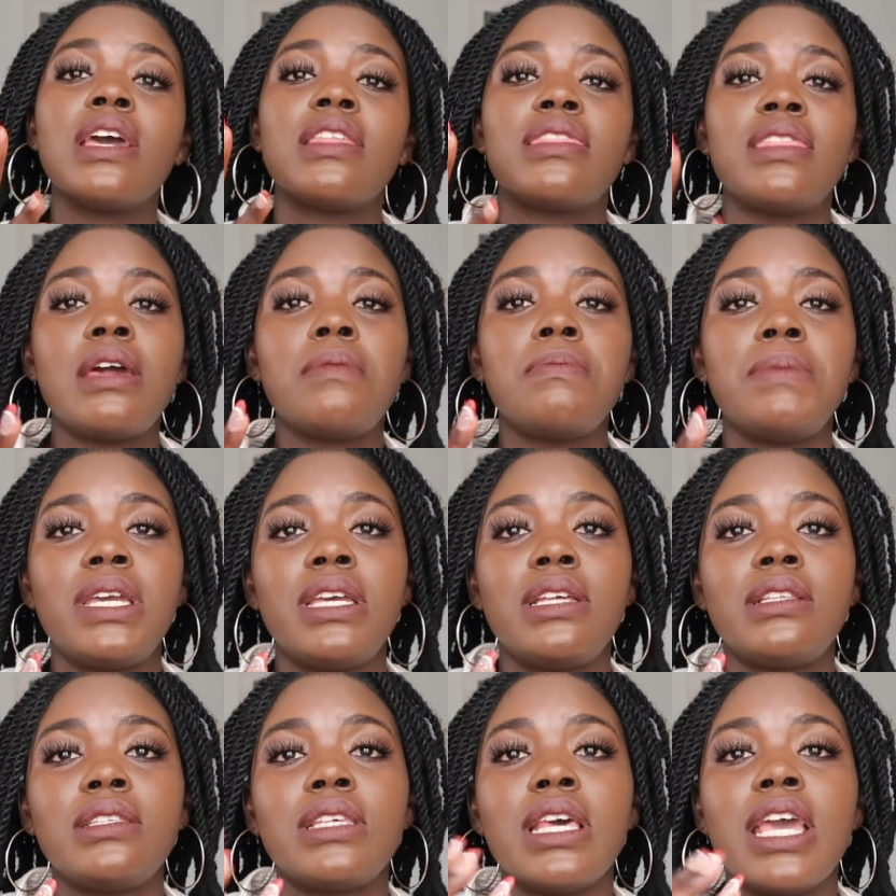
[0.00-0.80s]
That
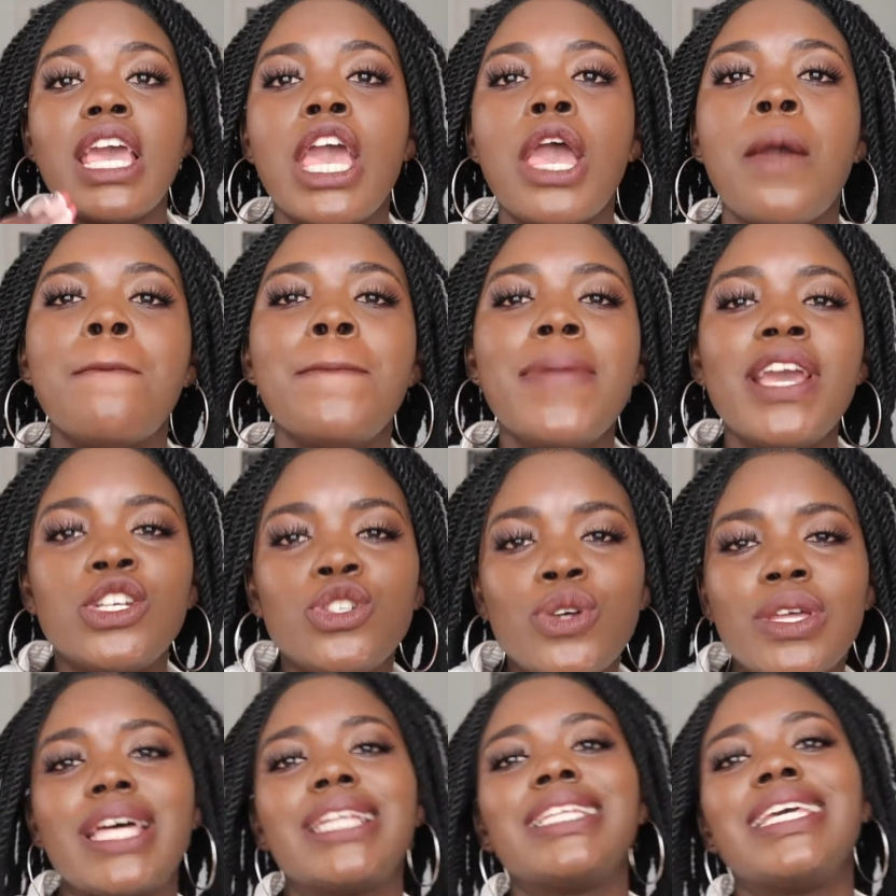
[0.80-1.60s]
means make
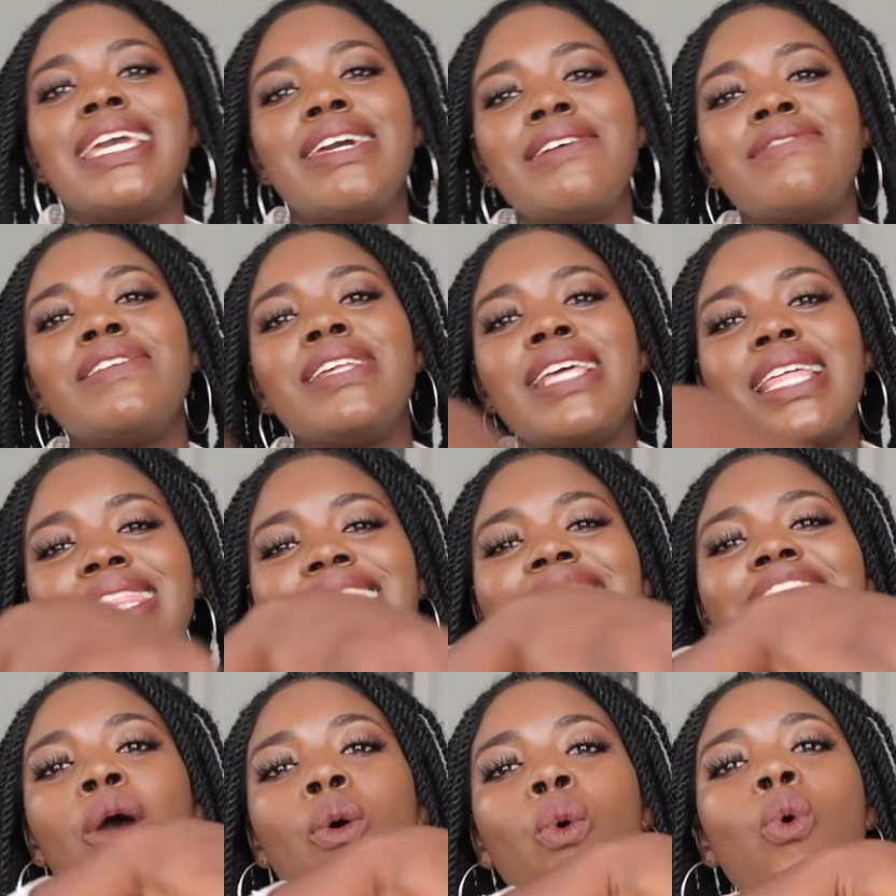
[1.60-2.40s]
sure that
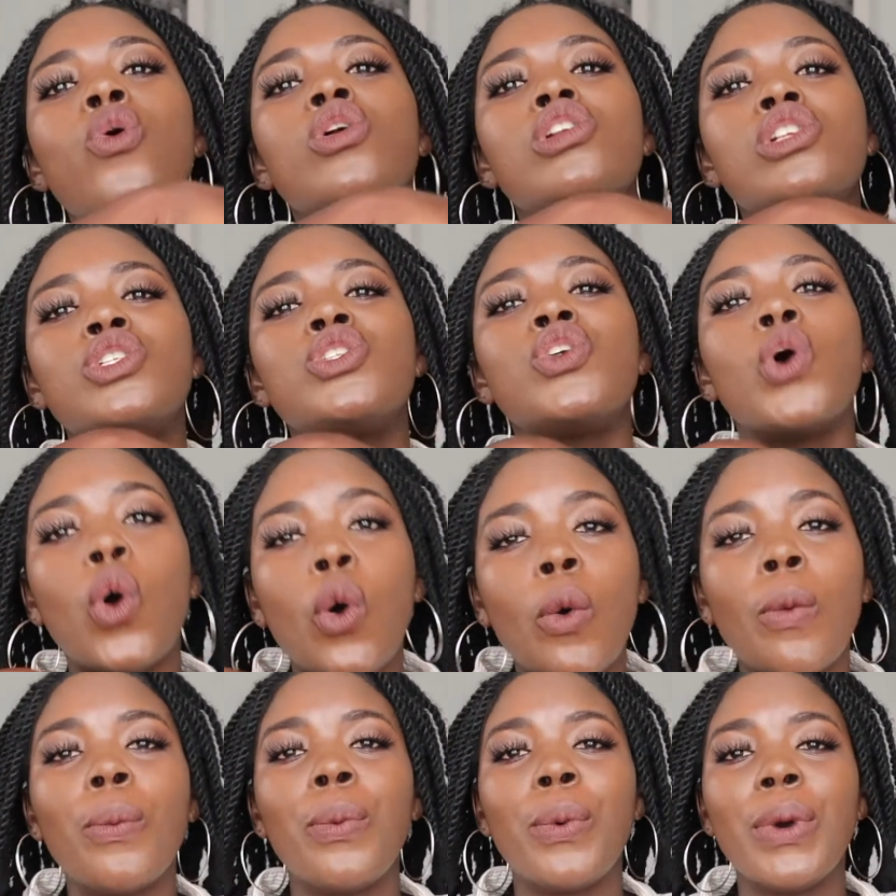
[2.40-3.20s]
the whole
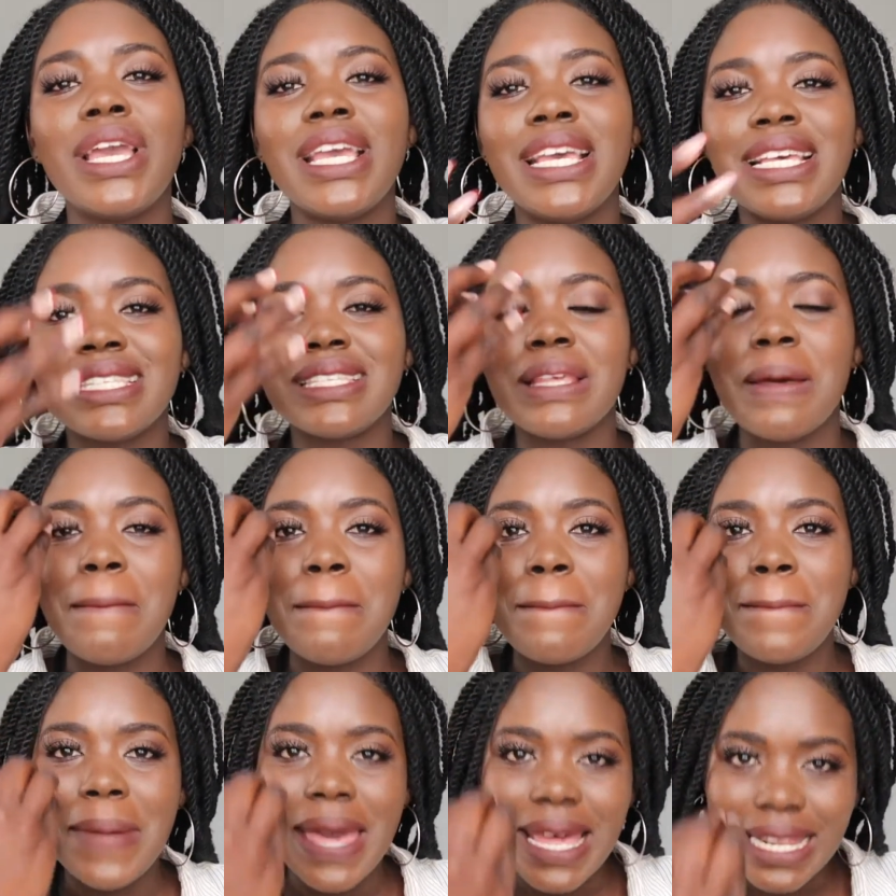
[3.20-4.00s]
top is
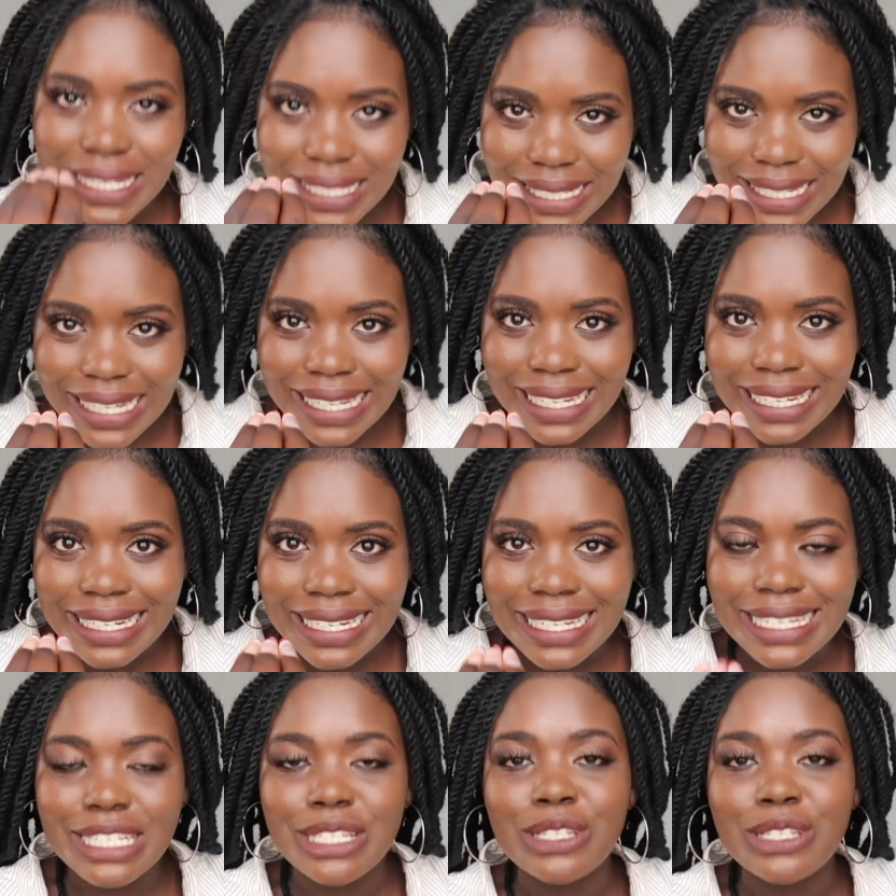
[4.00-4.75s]
melted.